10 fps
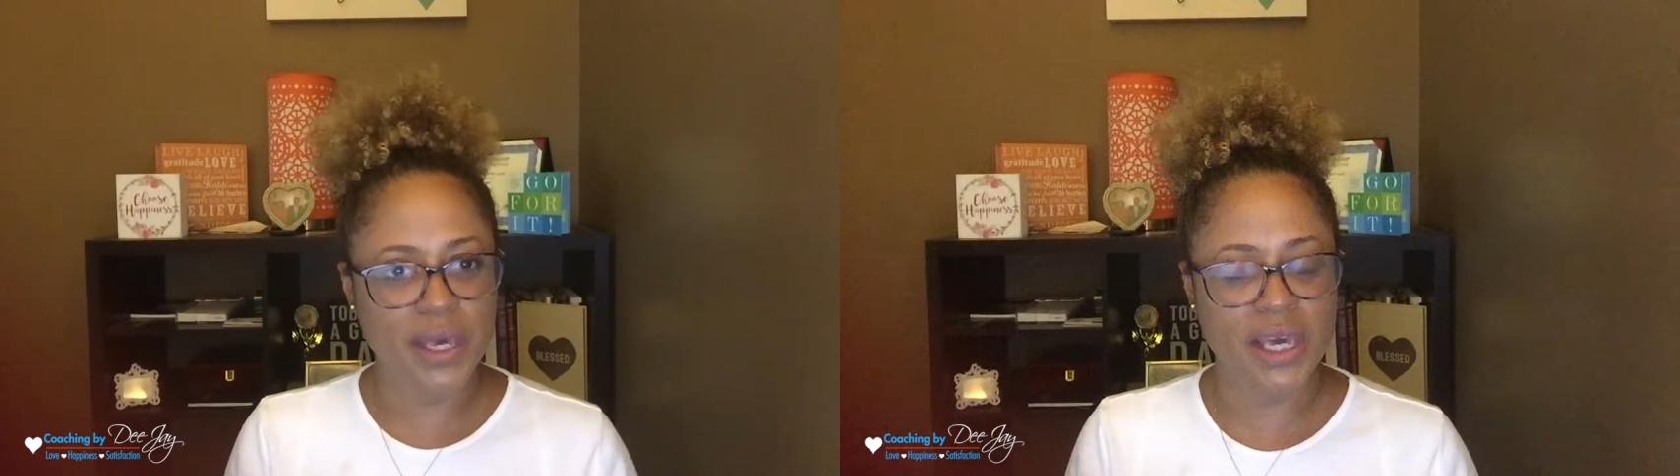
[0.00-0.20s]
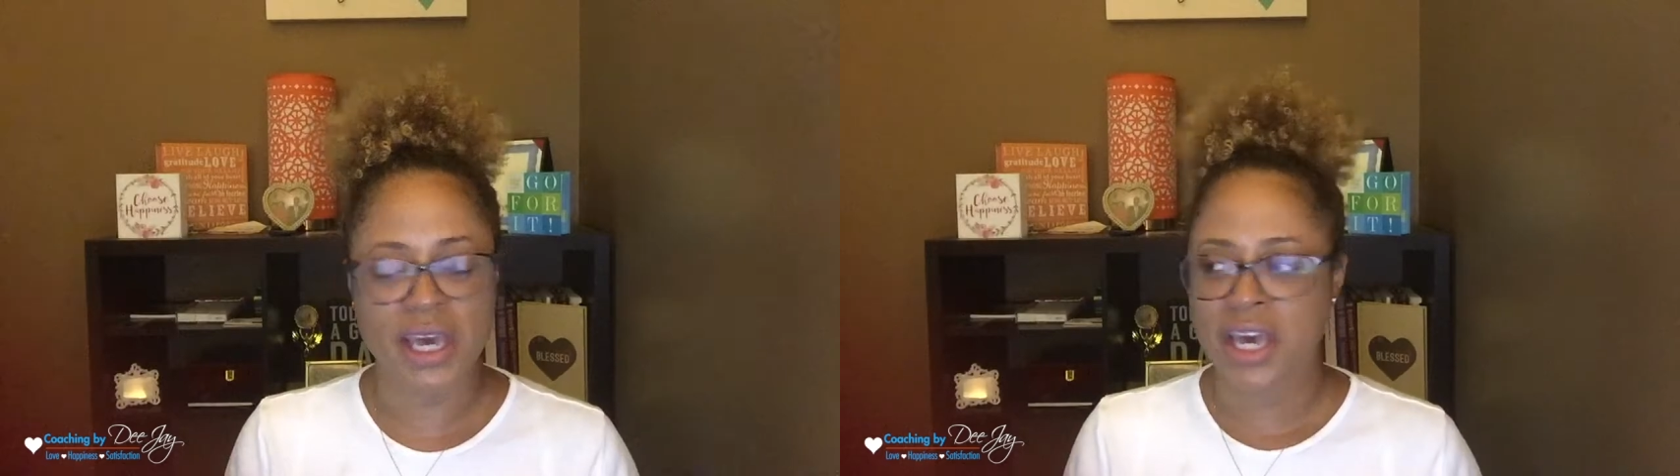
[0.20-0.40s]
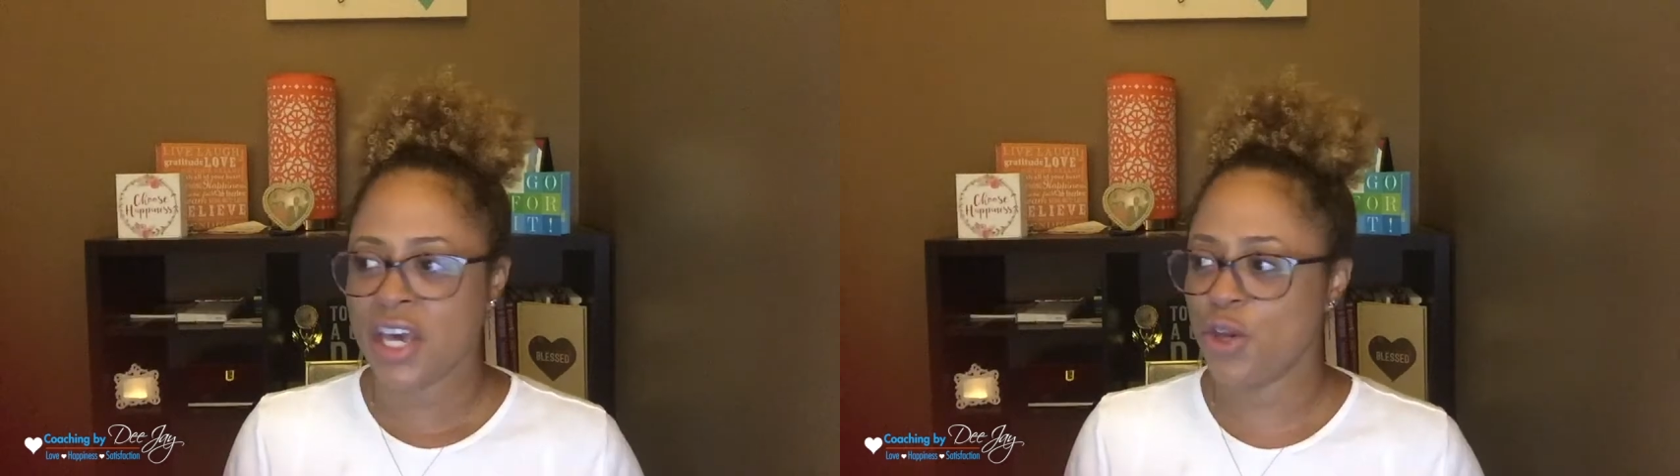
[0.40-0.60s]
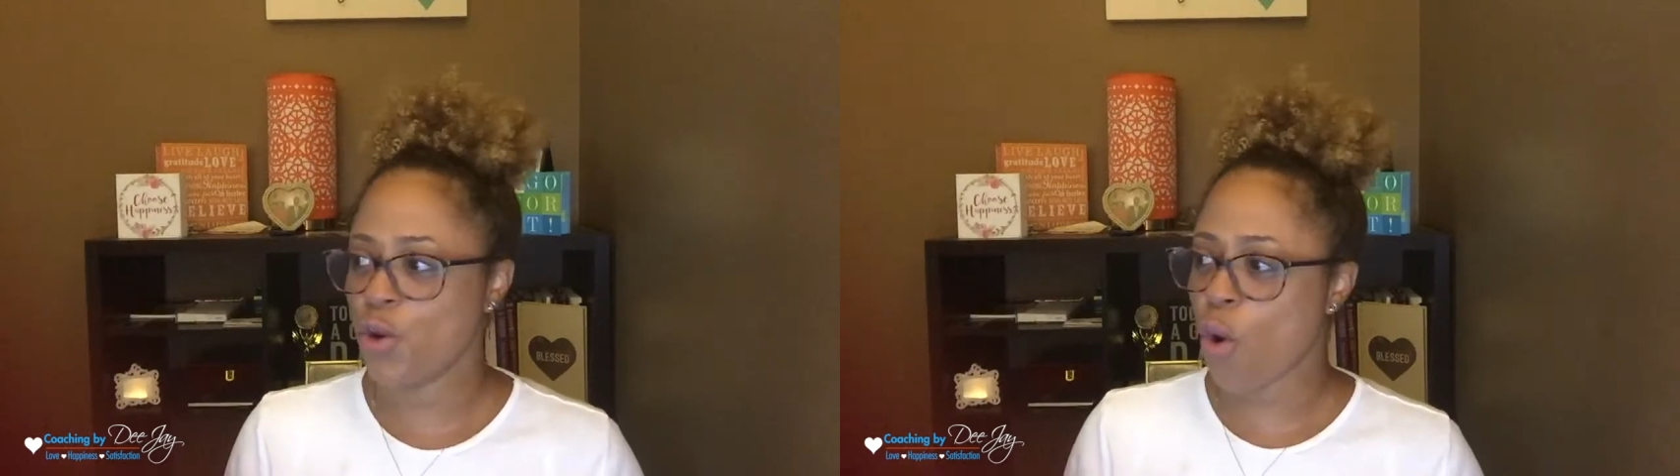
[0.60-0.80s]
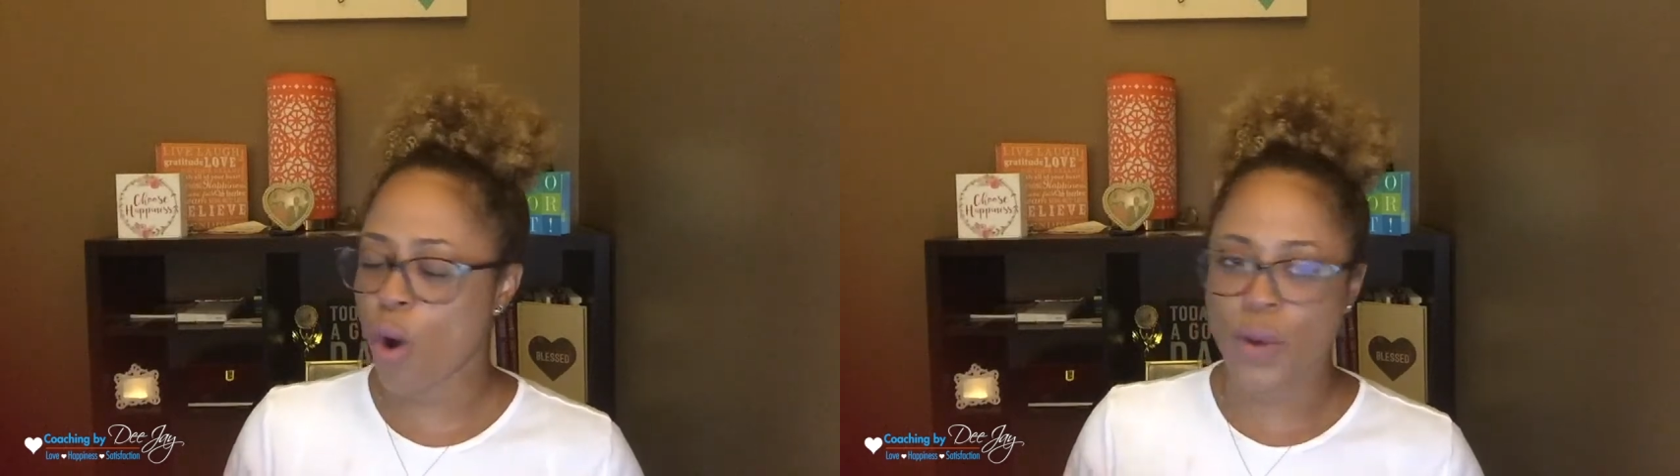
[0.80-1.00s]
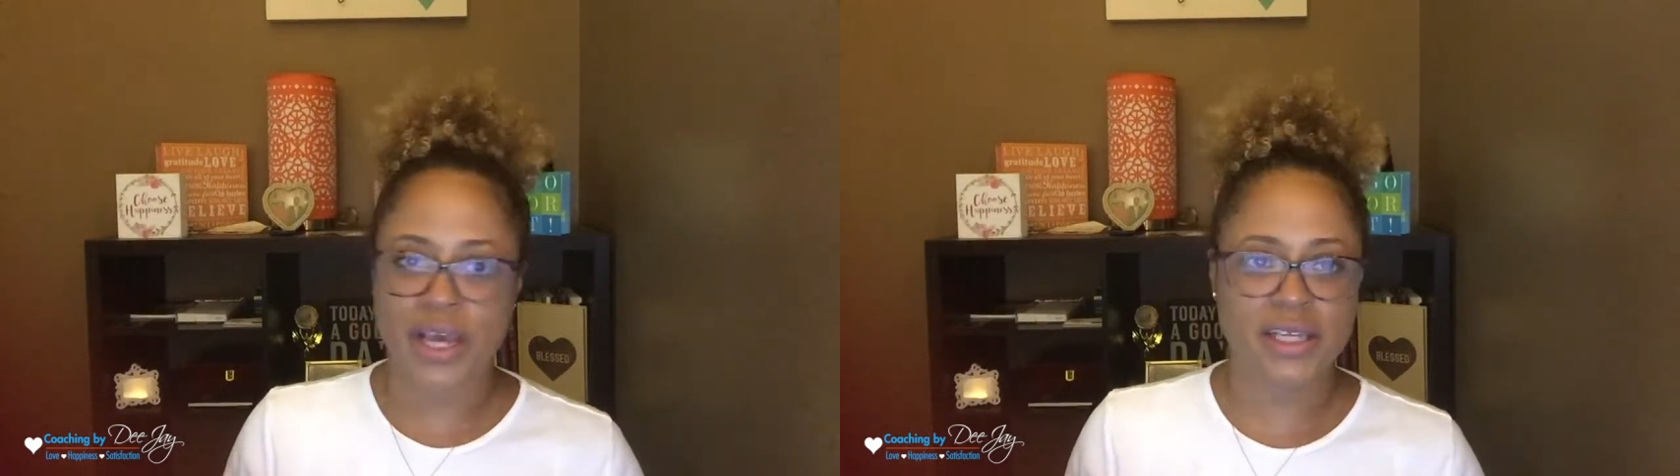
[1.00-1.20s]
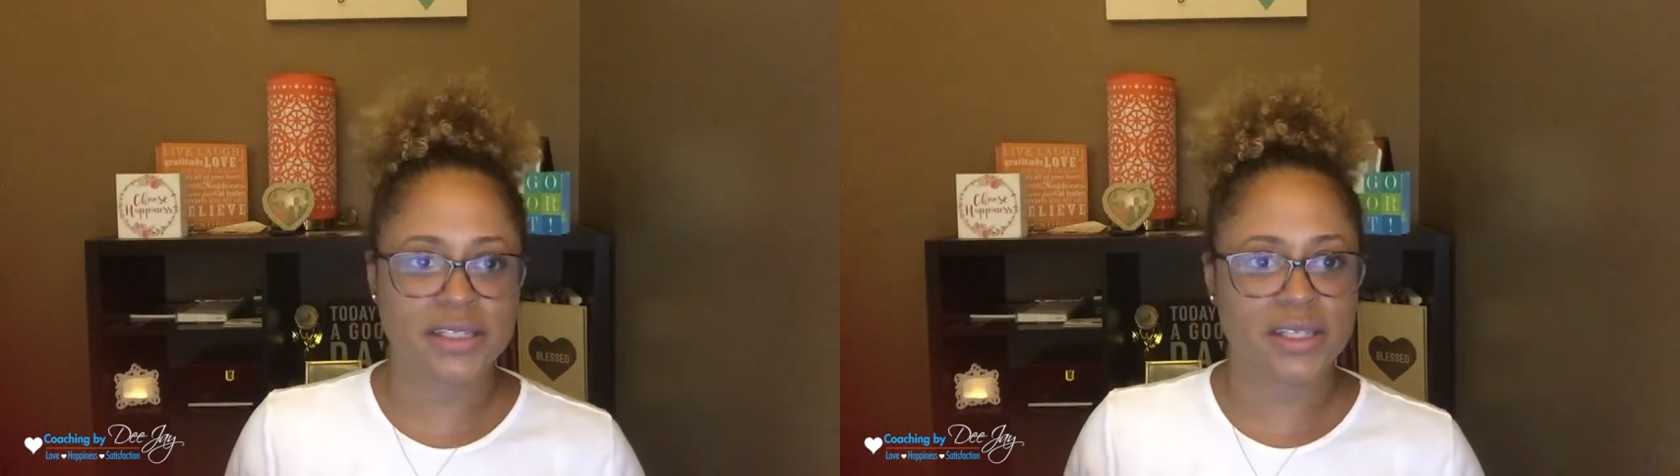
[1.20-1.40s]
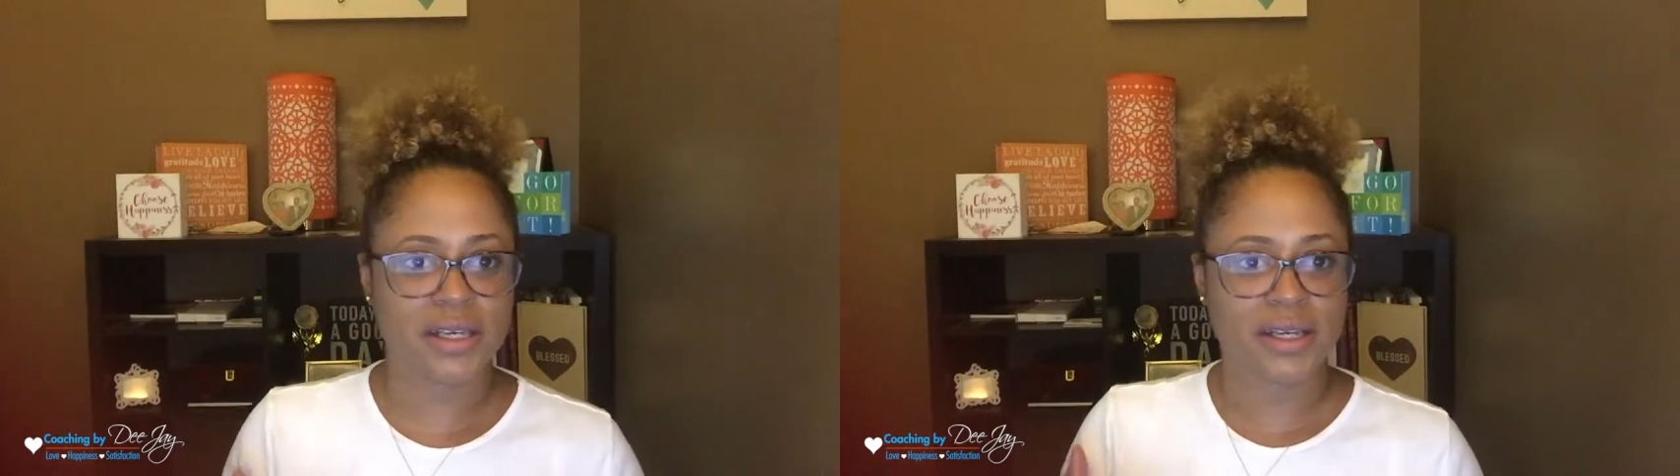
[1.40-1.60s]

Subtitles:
me, always,